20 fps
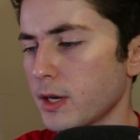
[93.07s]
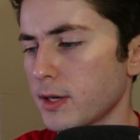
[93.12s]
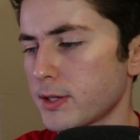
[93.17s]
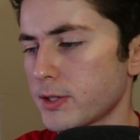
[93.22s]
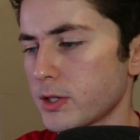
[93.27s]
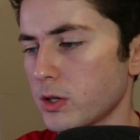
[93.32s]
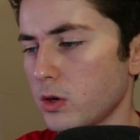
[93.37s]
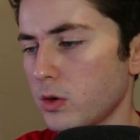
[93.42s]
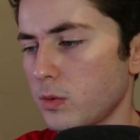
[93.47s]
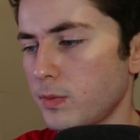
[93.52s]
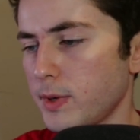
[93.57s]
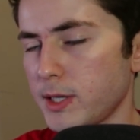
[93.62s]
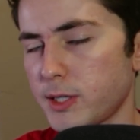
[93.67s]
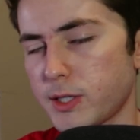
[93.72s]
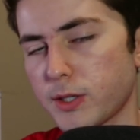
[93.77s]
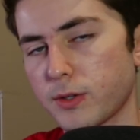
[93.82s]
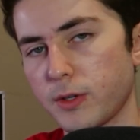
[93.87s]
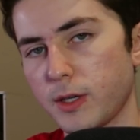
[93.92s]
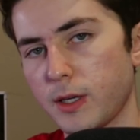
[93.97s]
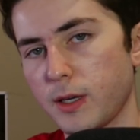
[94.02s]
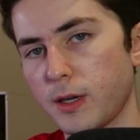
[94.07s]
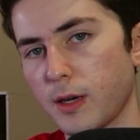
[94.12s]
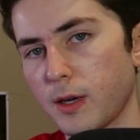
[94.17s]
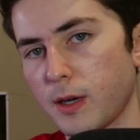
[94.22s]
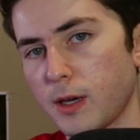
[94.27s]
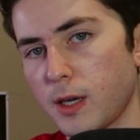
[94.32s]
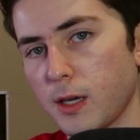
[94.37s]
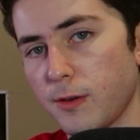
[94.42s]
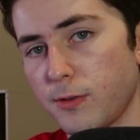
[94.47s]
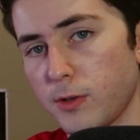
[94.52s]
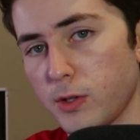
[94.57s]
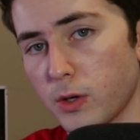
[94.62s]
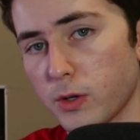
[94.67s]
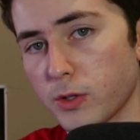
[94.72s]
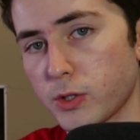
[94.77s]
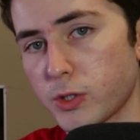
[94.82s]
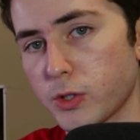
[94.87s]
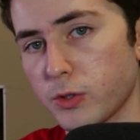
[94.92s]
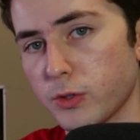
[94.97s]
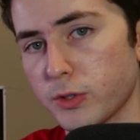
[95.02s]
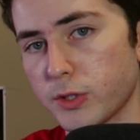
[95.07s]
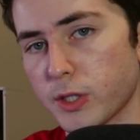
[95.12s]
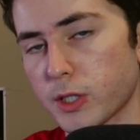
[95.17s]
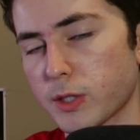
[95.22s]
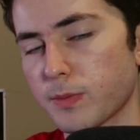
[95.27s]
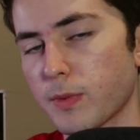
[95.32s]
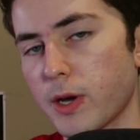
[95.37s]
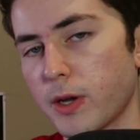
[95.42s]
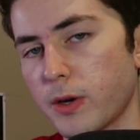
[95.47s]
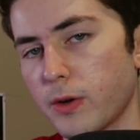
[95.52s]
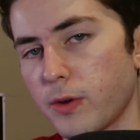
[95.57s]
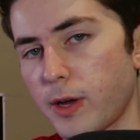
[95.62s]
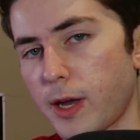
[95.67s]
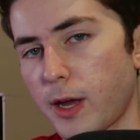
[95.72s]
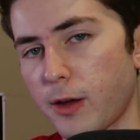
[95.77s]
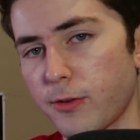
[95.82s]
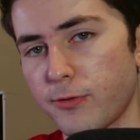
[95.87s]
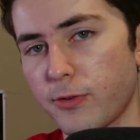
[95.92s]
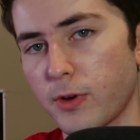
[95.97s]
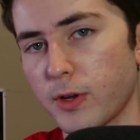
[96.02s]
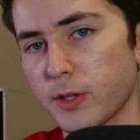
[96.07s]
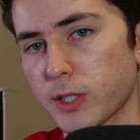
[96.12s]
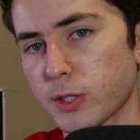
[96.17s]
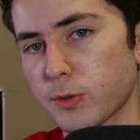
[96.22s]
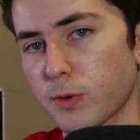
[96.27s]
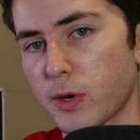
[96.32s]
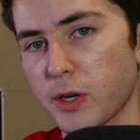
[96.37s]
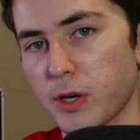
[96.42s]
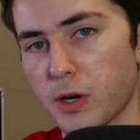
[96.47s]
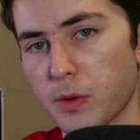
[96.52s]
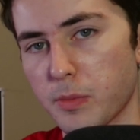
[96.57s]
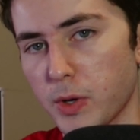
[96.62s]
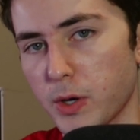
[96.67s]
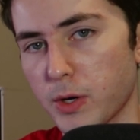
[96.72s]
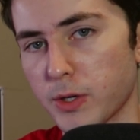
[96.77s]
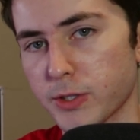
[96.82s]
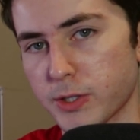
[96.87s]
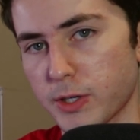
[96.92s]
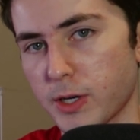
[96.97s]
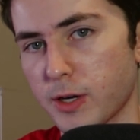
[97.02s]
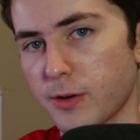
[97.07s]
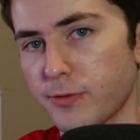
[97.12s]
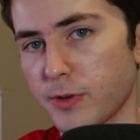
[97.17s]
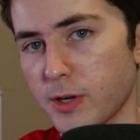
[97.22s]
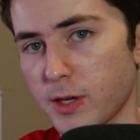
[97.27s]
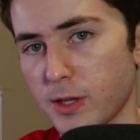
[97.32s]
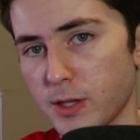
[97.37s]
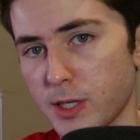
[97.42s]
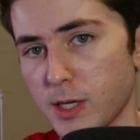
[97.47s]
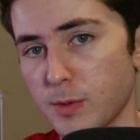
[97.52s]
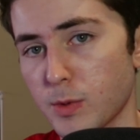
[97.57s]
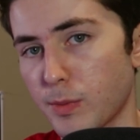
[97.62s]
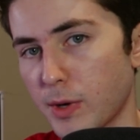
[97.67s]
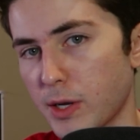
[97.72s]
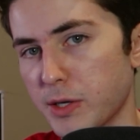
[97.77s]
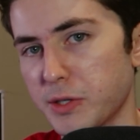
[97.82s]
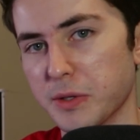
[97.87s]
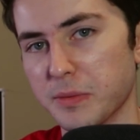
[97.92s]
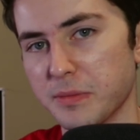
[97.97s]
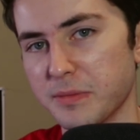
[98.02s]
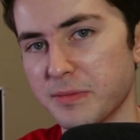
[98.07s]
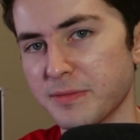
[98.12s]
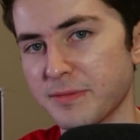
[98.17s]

so basically, if you don't choose this model, have fun sweating your butts off in the Momentum.